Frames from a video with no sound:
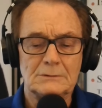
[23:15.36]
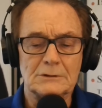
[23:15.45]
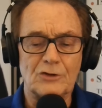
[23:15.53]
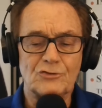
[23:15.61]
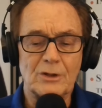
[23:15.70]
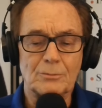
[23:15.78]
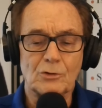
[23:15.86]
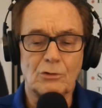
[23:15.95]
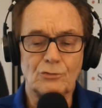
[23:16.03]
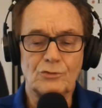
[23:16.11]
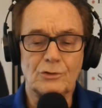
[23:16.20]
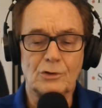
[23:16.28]
I stepped
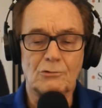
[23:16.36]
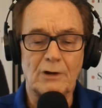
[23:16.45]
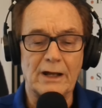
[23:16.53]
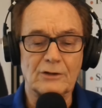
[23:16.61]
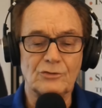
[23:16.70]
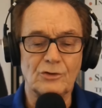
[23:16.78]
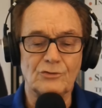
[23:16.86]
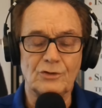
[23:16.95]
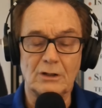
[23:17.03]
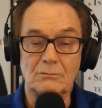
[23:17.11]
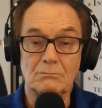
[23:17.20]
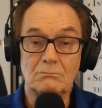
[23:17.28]
closer to the racks and
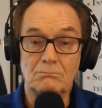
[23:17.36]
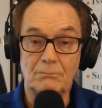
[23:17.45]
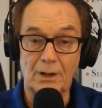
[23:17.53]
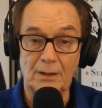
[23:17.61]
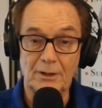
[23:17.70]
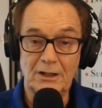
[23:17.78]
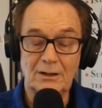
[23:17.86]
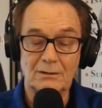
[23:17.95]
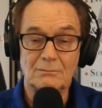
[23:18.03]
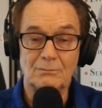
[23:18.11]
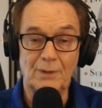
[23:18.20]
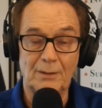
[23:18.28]
said,
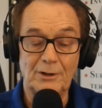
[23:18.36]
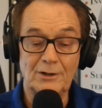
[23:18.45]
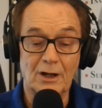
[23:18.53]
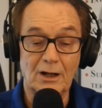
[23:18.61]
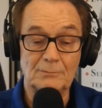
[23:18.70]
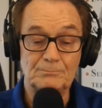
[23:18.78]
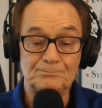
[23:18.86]
"Maybe, maybe not."